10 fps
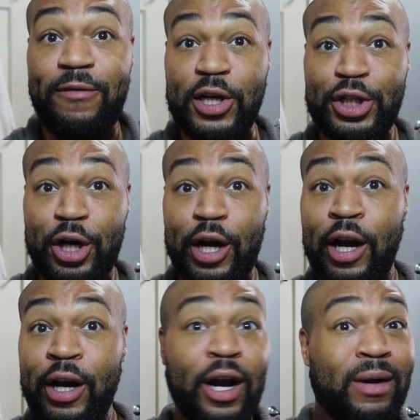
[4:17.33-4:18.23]

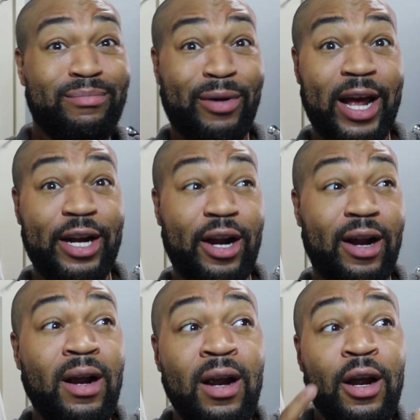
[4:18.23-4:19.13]
Fresher,
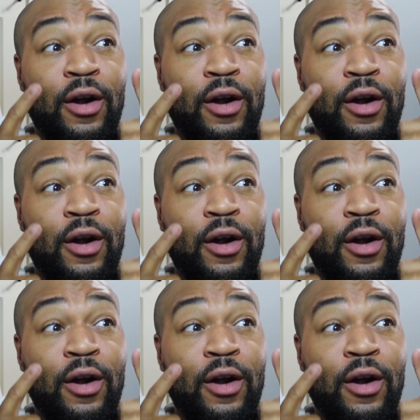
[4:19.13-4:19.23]
brighter,